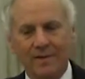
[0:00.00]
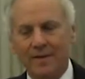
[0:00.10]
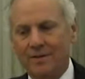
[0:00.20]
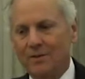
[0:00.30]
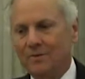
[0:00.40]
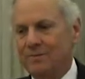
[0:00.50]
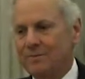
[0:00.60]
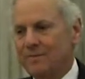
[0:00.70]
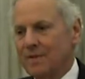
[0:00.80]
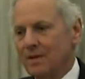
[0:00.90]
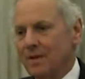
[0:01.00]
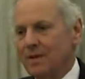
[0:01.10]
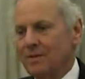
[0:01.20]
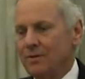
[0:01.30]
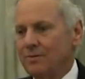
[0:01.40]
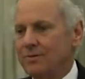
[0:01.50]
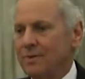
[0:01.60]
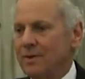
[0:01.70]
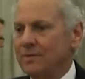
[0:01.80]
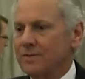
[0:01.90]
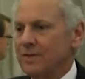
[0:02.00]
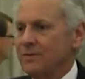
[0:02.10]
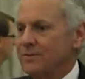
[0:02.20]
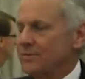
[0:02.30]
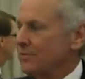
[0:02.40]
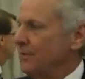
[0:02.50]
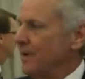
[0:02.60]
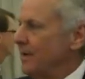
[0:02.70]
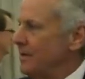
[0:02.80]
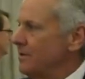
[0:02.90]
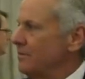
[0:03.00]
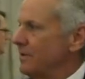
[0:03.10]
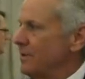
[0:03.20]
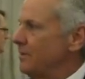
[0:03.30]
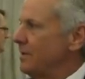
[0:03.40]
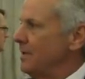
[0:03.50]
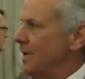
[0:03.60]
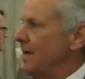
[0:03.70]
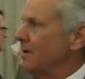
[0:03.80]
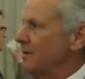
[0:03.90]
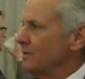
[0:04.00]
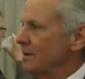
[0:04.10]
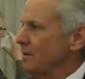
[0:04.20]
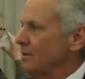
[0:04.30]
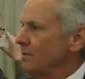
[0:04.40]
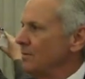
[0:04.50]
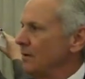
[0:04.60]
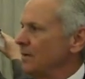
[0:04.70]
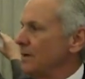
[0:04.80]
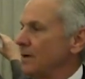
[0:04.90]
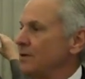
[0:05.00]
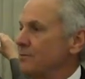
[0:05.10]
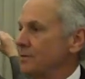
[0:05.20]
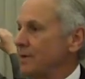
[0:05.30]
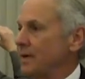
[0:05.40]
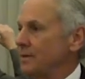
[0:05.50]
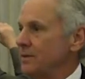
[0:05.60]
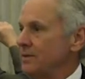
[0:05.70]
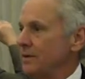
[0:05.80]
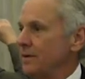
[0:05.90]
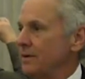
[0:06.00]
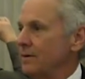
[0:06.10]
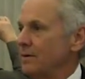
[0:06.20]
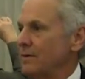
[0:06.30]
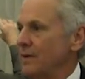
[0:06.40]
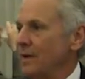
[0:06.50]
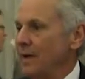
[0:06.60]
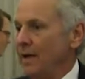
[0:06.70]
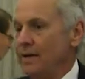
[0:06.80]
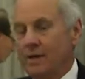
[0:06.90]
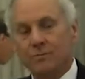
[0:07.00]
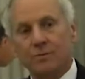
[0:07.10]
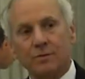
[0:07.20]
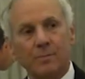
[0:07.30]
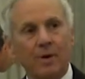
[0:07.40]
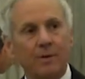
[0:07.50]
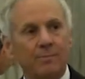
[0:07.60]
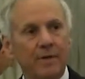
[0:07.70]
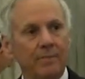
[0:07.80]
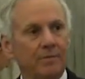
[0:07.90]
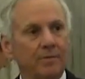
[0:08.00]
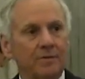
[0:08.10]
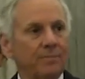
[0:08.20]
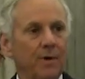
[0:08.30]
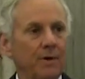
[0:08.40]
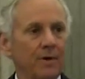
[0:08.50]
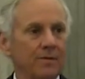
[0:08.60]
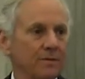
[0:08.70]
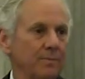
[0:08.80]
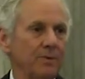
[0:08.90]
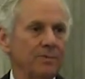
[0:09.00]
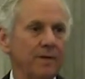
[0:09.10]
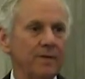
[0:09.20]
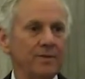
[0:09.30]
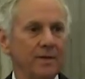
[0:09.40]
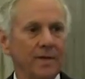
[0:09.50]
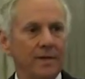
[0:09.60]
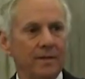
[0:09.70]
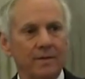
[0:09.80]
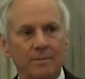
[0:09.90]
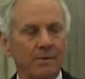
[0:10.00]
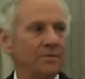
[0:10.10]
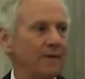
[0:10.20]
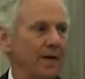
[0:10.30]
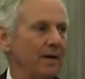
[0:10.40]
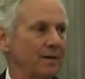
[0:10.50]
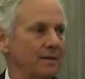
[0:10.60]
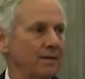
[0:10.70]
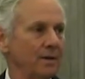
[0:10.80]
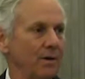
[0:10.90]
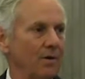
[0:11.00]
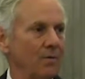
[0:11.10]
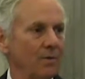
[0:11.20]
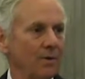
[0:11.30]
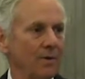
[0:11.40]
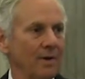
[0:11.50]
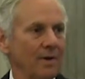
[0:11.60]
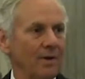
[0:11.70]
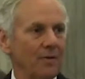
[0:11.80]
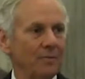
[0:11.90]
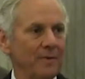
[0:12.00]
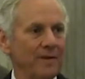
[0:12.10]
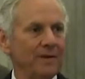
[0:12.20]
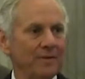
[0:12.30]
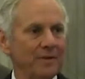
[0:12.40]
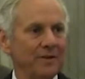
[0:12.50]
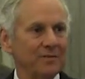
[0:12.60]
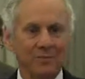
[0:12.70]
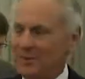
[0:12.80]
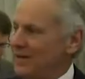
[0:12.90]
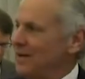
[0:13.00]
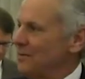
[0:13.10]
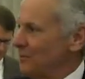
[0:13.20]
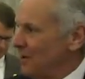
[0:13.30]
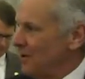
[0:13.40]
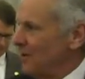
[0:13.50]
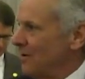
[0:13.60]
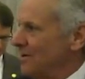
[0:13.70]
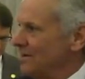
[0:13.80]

A lot of those realizations throughout history, and they've been countless all over other countries, not just here. And these were smart people, the smartest, the most educated, the most talented. All were on many things, were dead wrong,